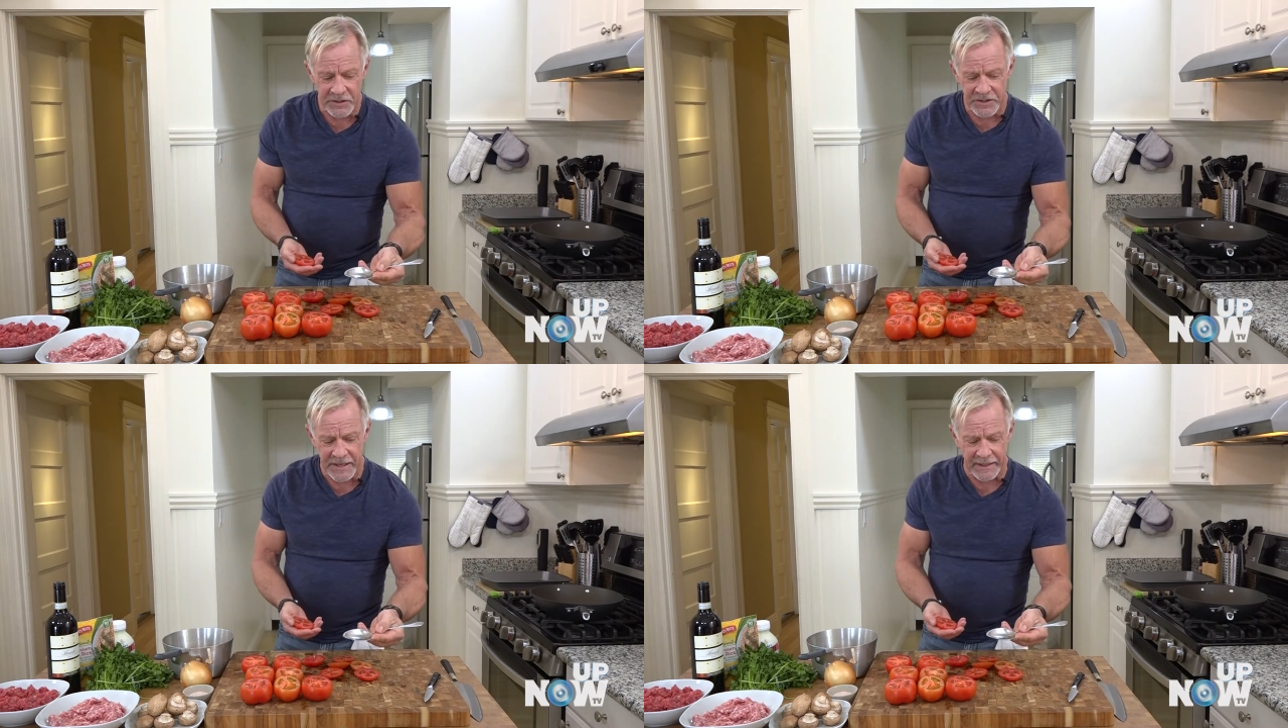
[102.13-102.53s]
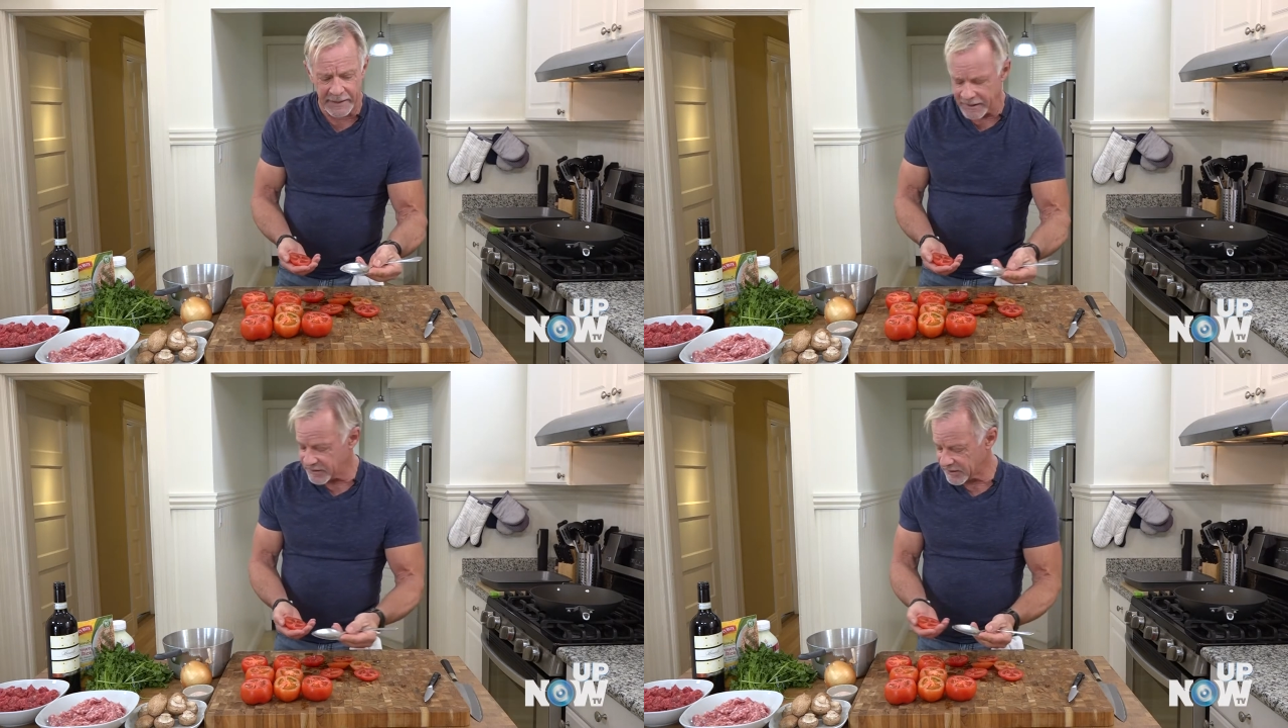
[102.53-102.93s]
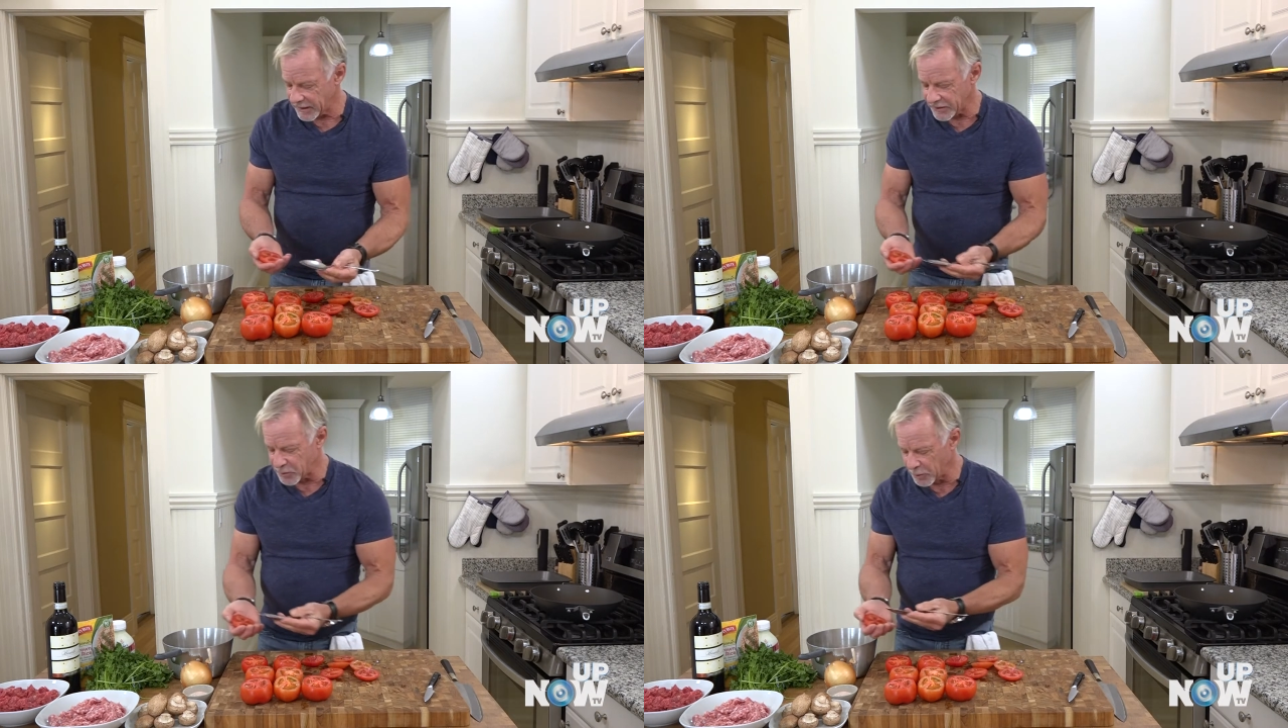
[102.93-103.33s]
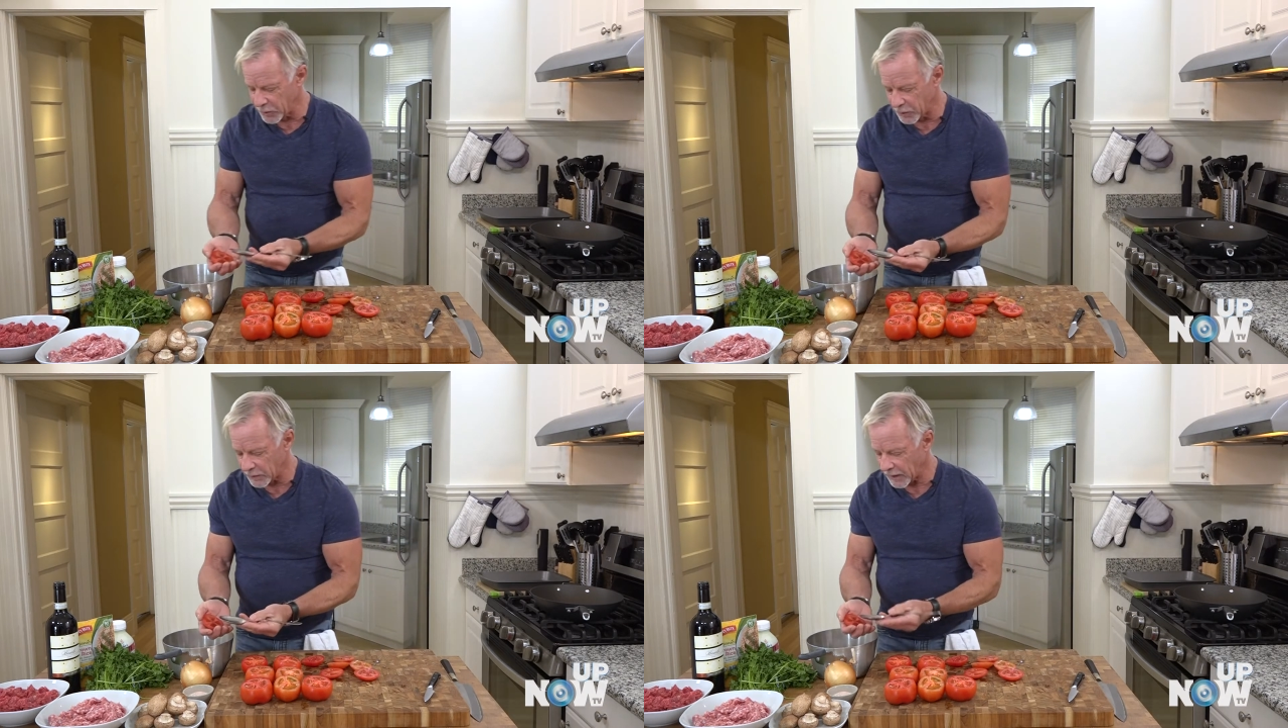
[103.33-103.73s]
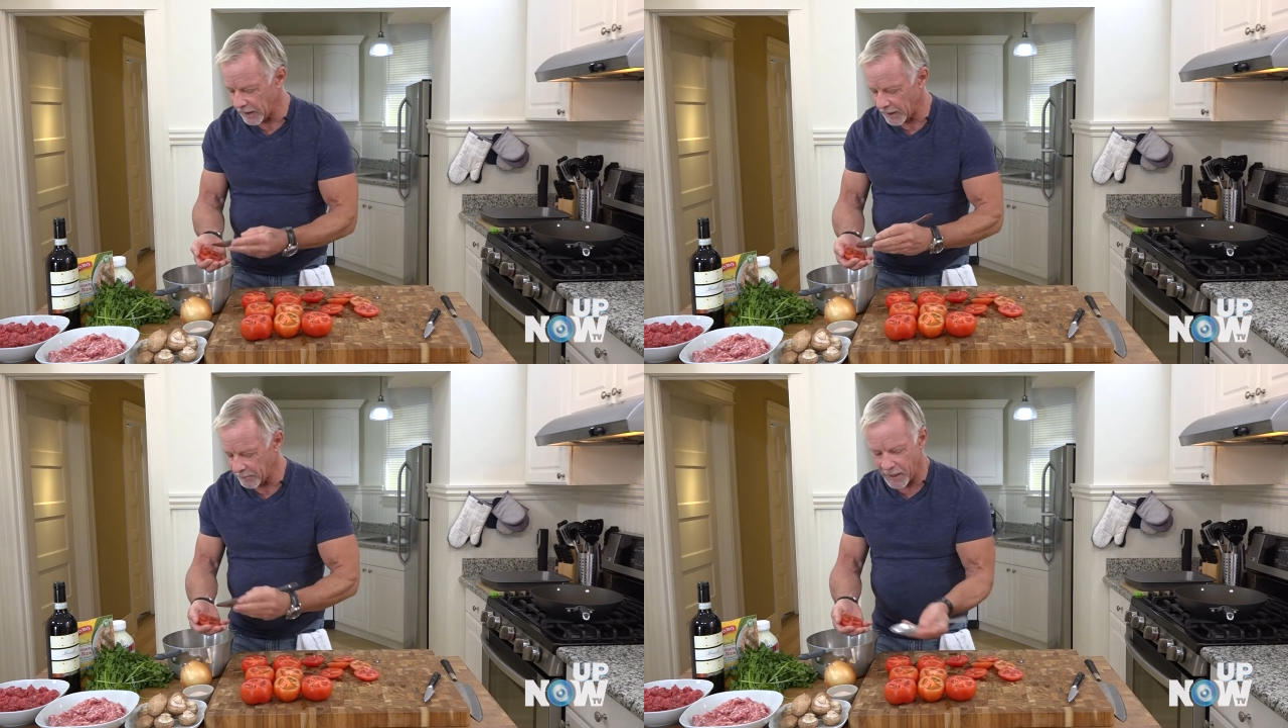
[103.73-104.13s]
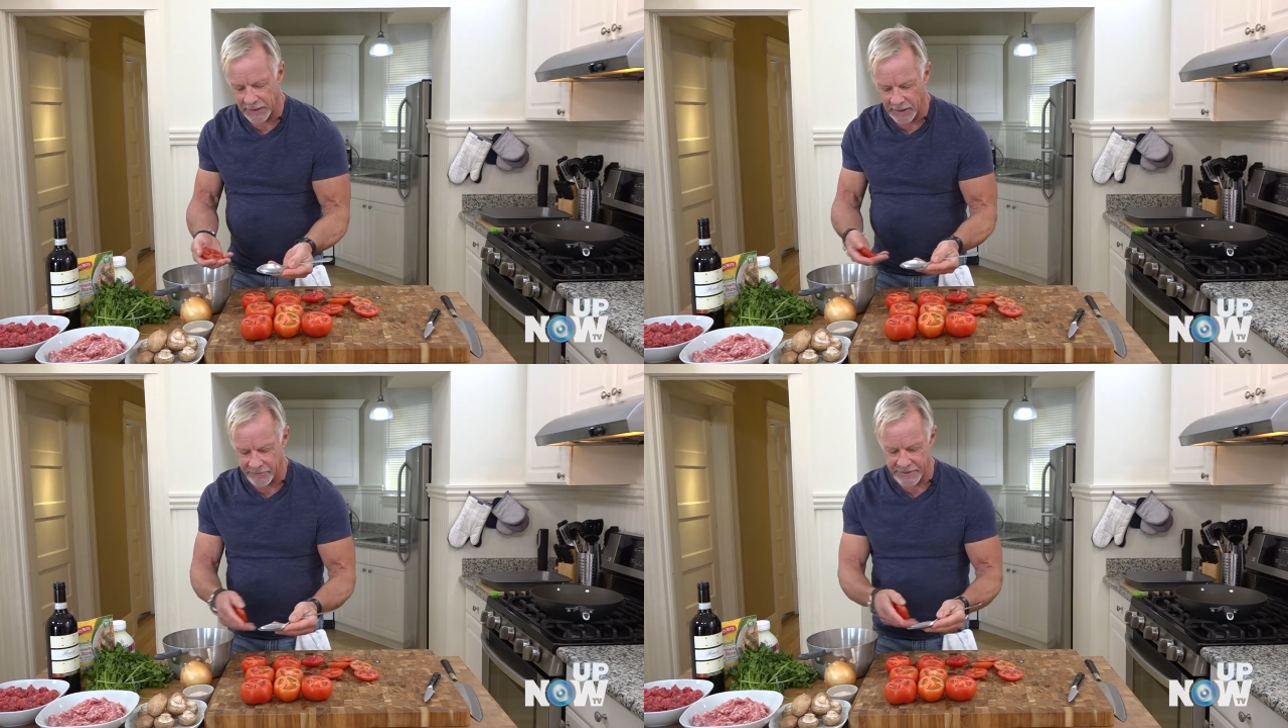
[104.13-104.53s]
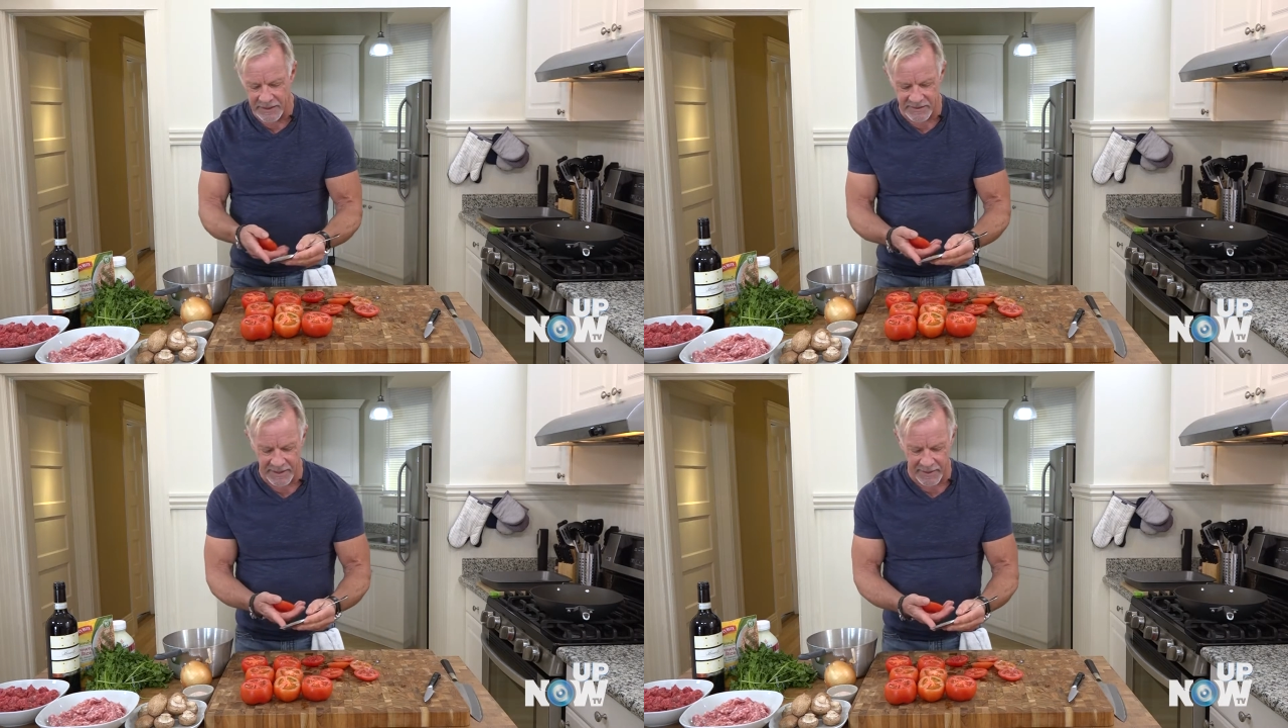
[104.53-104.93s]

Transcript: just take a nice spoon. I love these.